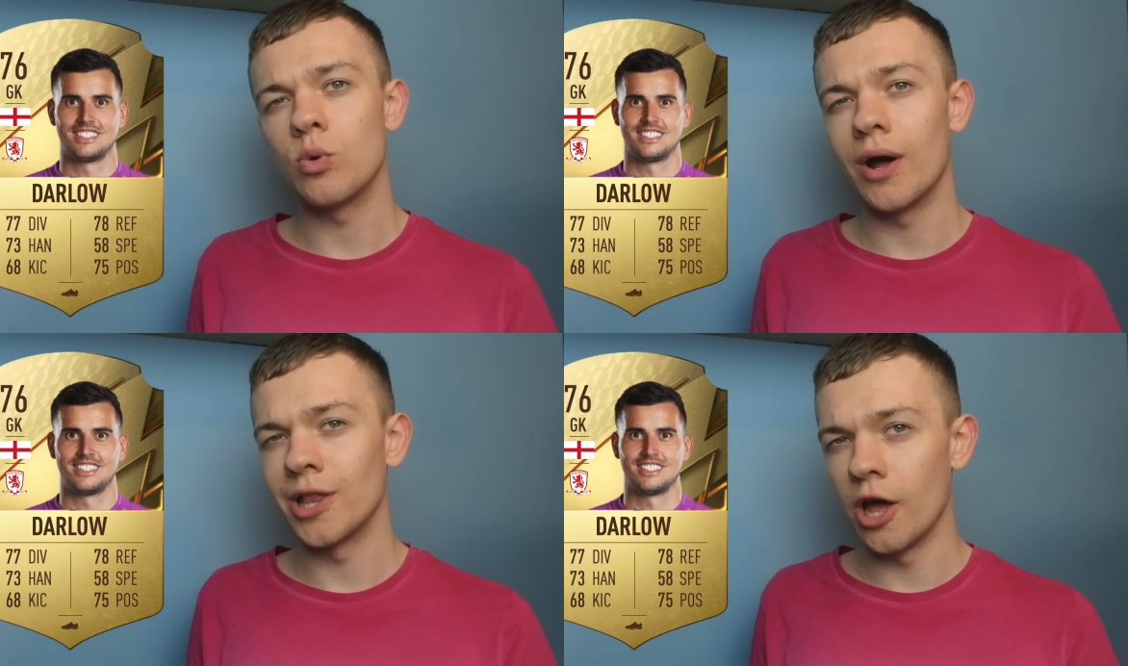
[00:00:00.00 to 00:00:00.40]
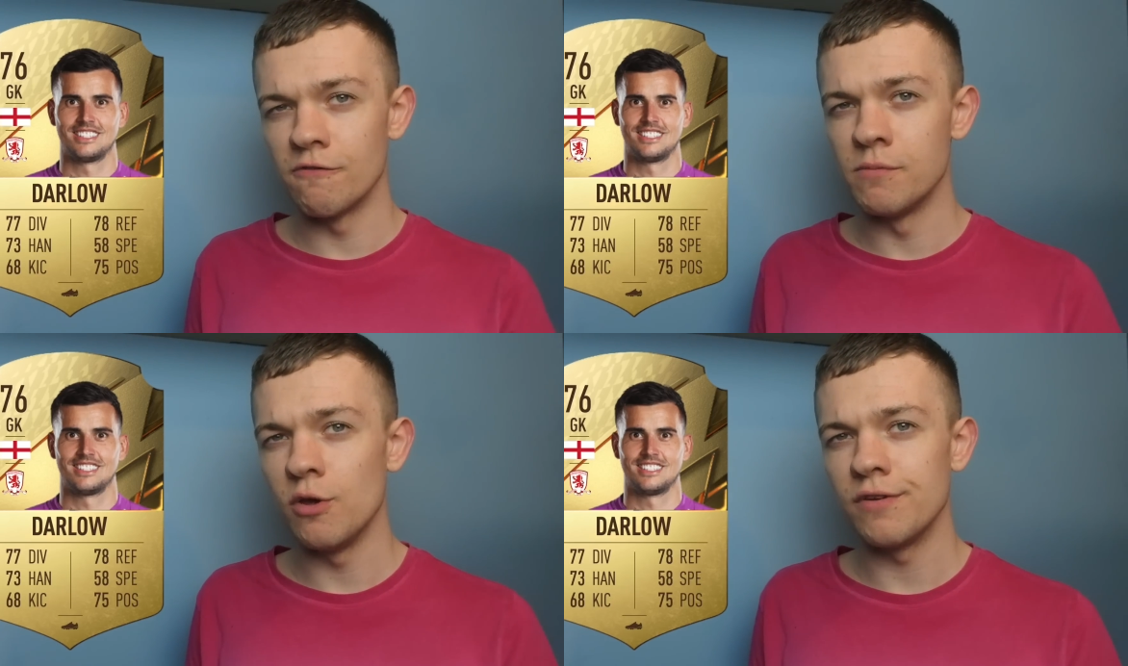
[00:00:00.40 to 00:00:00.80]
Speaker 1: quite a lot
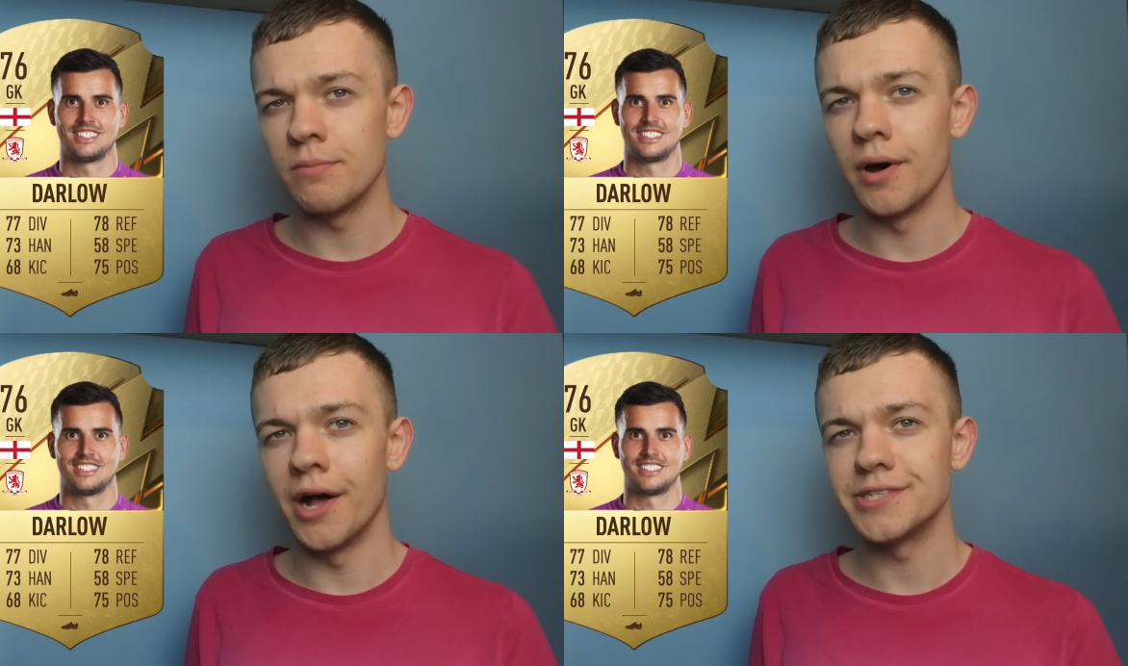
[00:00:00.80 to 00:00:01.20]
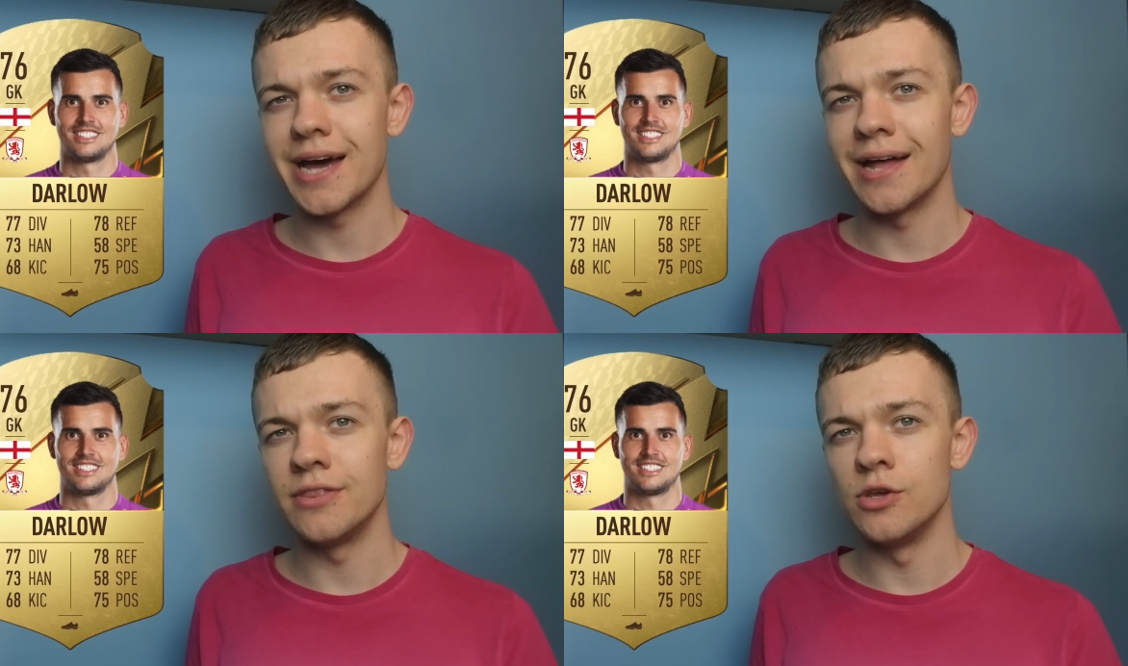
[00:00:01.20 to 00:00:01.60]
of moving parts
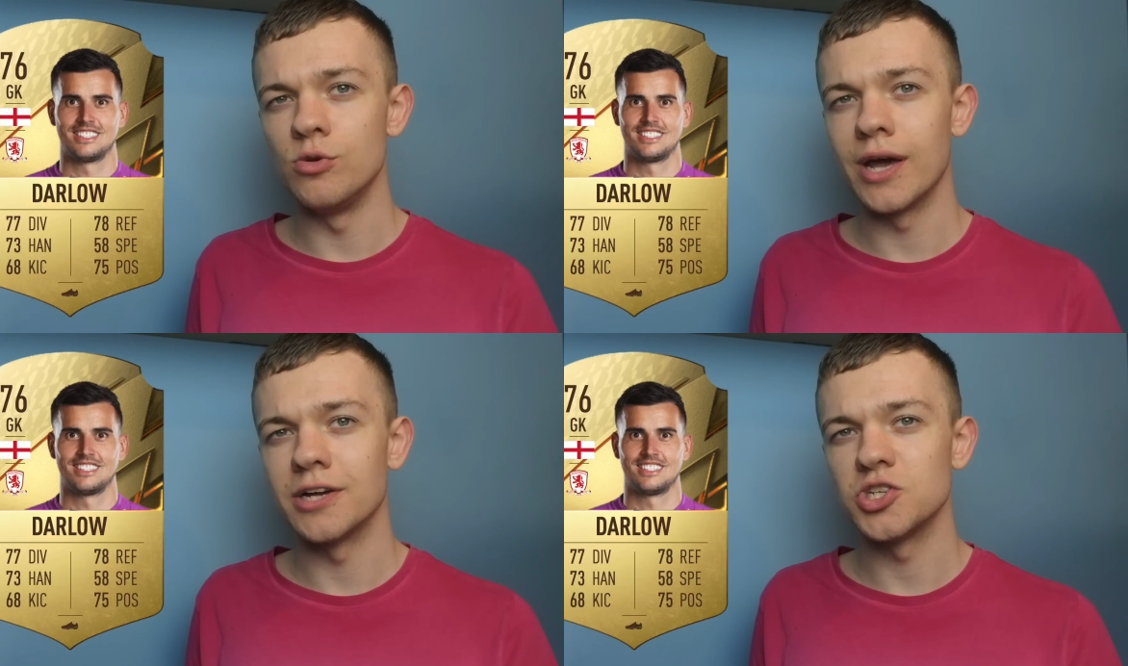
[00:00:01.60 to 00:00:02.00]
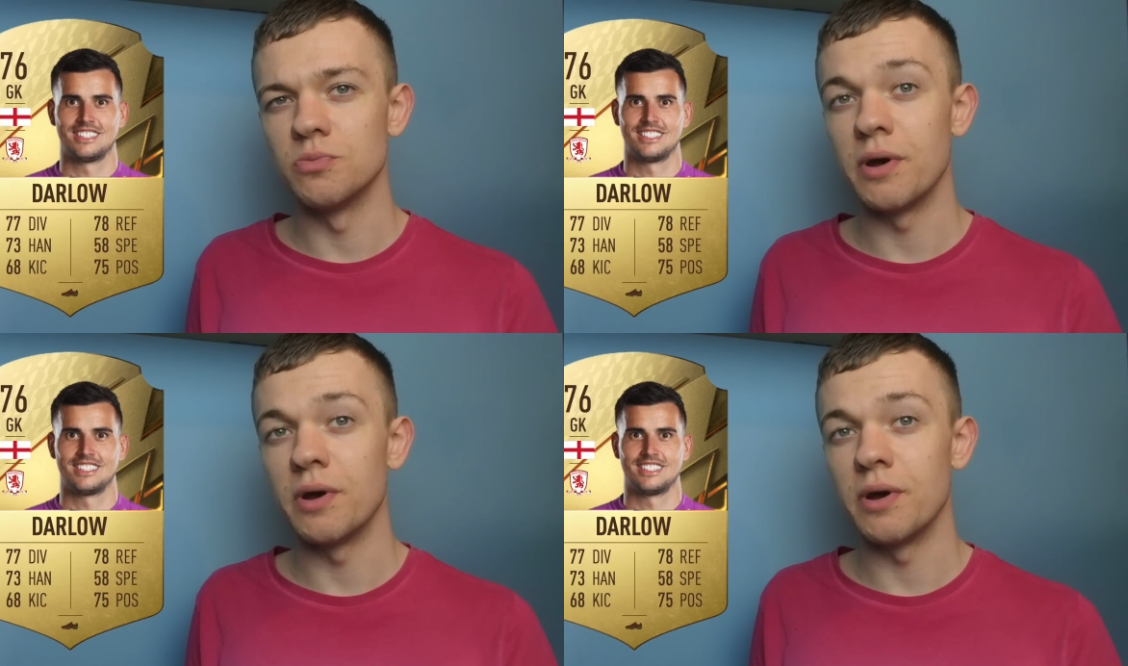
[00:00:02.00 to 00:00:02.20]
at Newcastle,